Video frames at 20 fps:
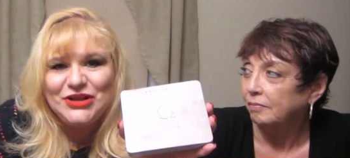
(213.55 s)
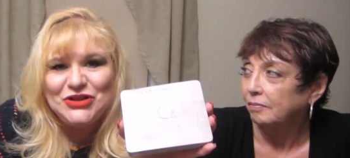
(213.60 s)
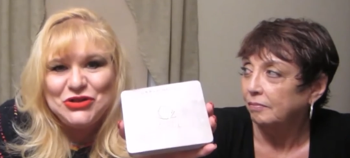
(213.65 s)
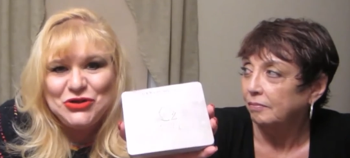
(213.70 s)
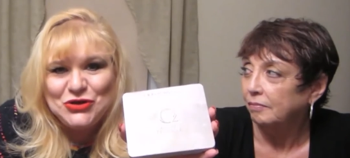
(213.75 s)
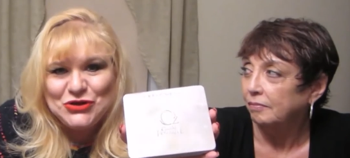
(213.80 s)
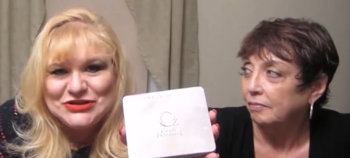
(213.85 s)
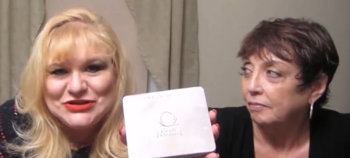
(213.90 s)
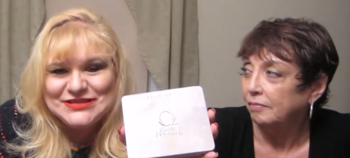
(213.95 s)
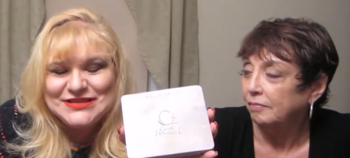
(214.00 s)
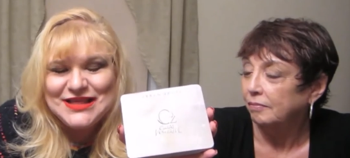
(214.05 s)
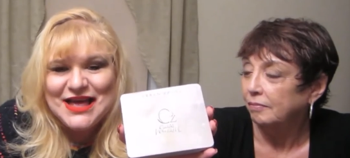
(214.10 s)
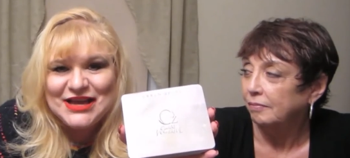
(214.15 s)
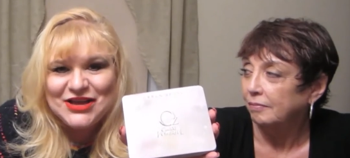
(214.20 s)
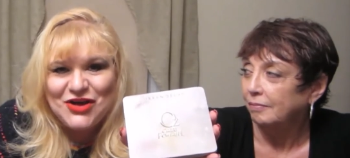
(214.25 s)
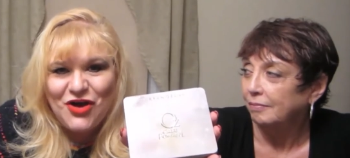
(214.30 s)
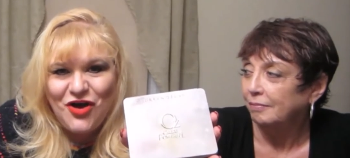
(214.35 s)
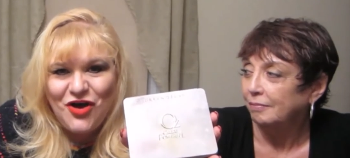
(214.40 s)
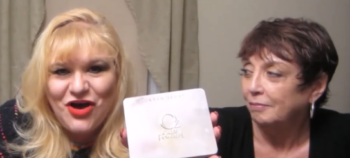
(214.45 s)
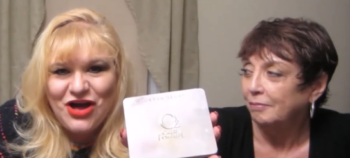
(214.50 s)
Speaker 1: looks like
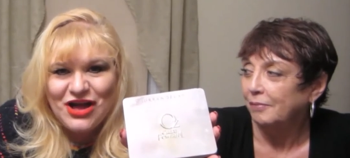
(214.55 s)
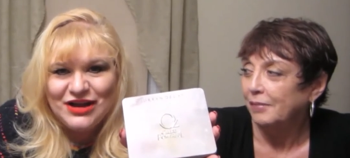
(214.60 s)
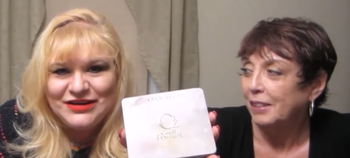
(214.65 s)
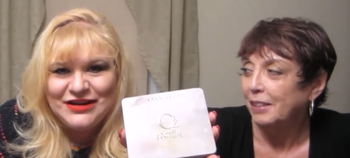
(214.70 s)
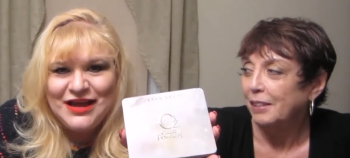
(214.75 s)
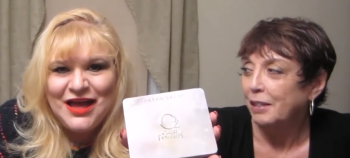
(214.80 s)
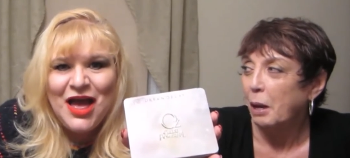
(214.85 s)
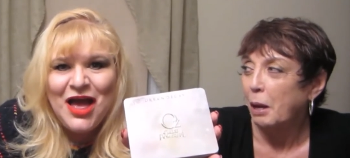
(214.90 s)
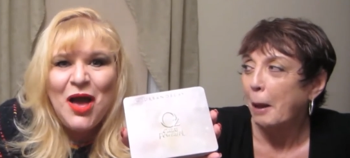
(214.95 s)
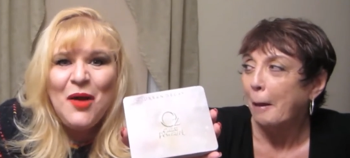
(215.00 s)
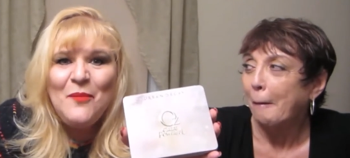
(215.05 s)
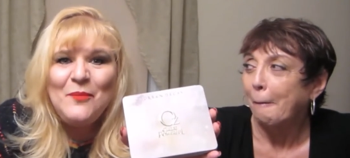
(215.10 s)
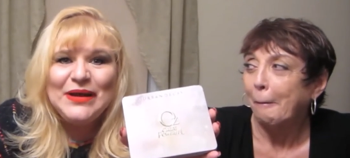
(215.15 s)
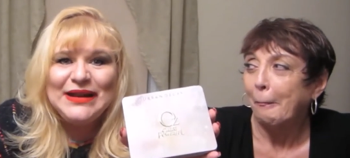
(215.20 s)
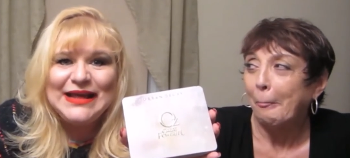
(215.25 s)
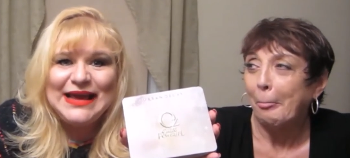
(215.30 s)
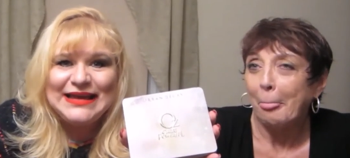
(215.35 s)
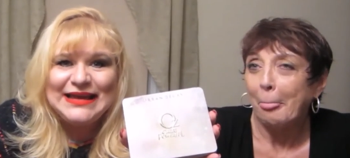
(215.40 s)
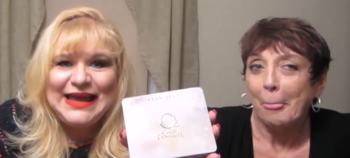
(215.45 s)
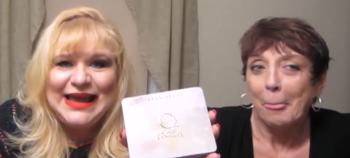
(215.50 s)
on, but
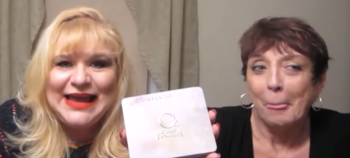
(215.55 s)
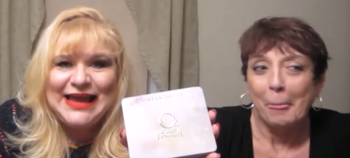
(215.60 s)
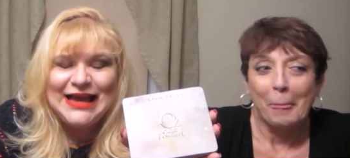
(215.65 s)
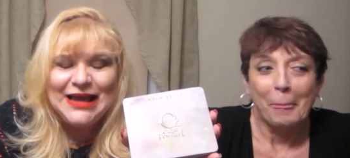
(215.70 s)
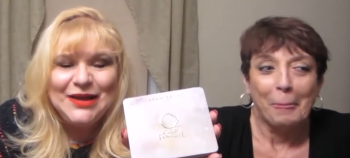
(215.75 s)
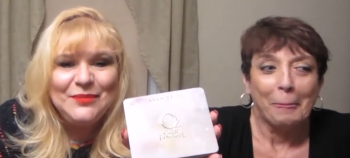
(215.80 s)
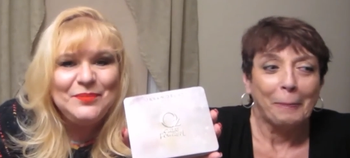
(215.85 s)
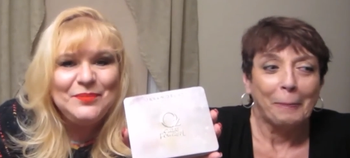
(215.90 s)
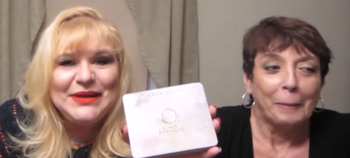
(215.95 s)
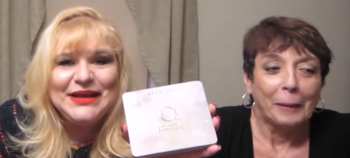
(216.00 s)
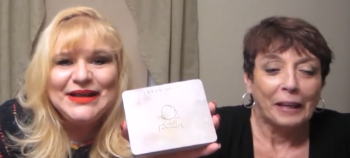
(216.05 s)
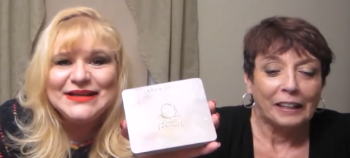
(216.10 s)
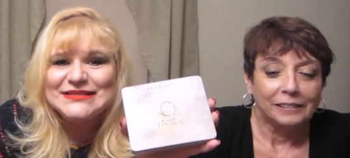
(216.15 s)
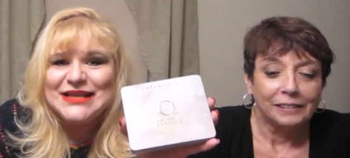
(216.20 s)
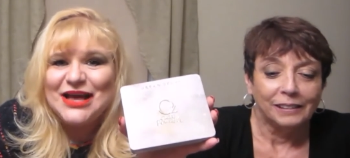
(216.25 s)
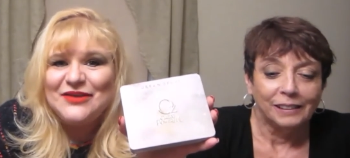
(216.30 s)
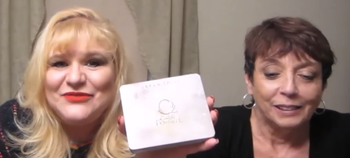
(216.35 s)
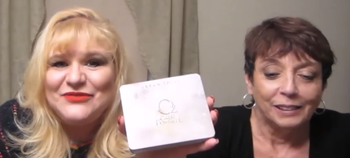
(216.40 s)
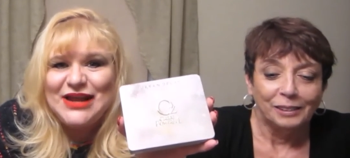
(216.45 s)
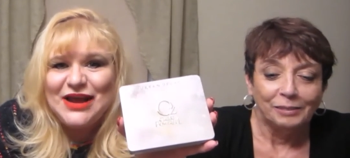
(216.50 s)
I can't because
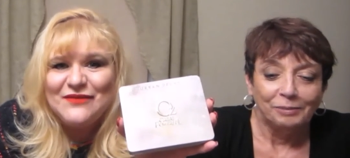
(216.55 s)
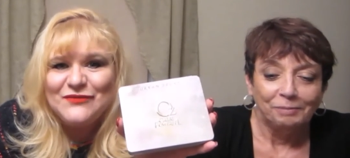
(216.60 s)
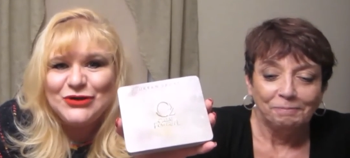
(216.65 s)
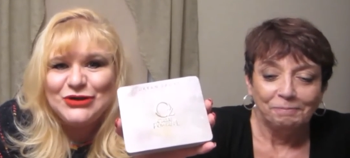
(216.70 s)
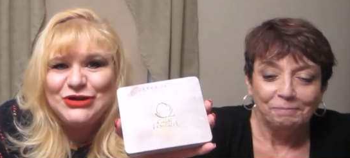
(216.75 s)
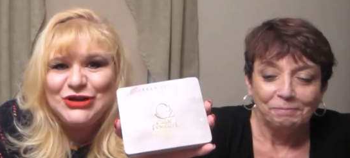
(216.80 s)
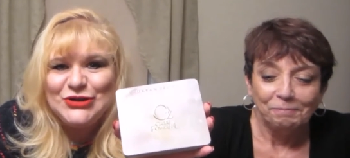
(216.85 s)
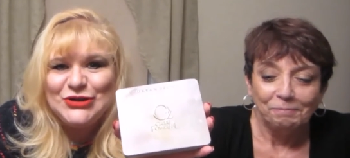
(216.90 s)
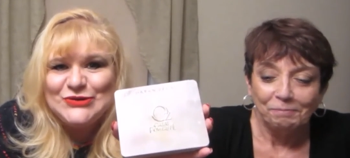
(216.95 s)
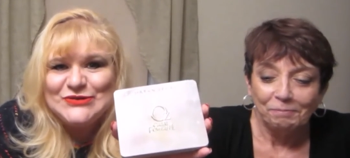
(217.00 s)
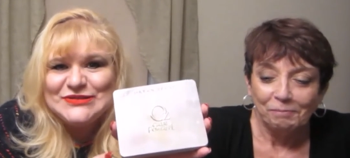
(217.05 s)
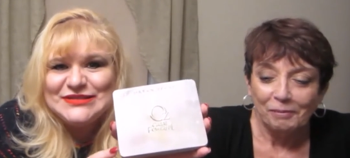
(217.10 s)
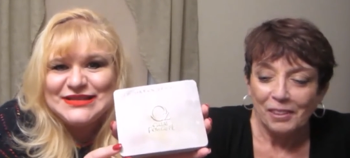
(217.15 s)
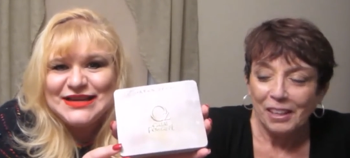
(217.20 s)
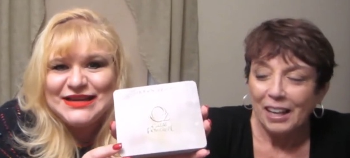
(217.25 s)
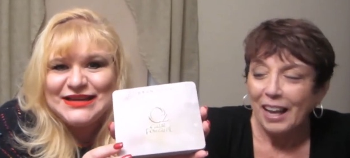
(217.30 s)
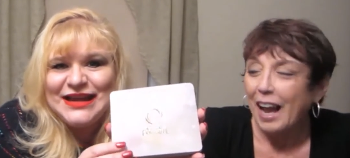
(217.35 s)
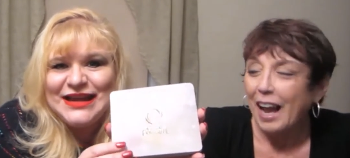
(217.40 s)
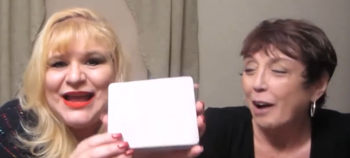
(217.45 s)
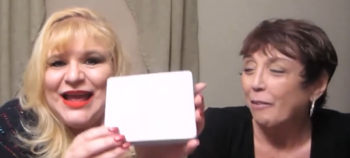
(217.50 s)
I've never used
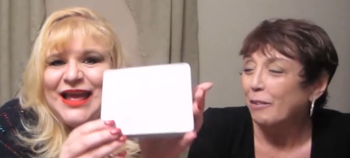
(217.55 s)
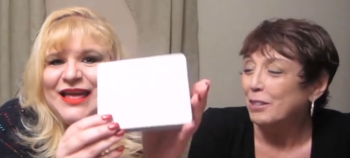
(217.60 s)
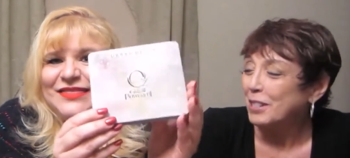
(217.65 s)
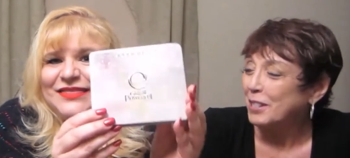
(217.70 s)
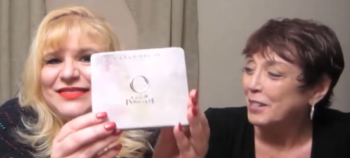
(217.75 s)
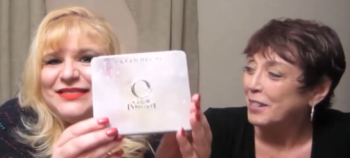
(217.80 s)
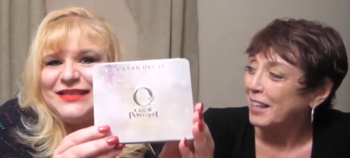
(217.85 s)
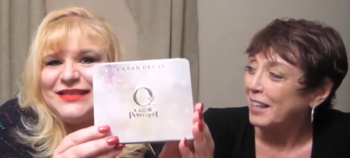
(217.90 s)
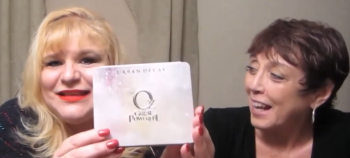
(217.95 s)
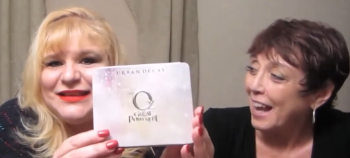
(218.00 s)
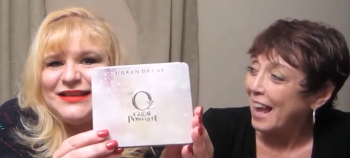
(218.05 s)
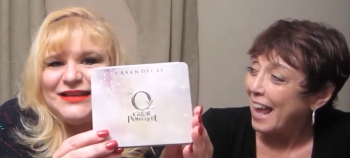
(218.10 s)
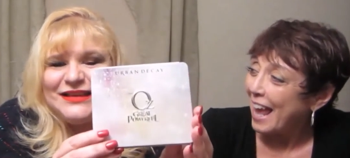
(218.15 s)
it. I was going to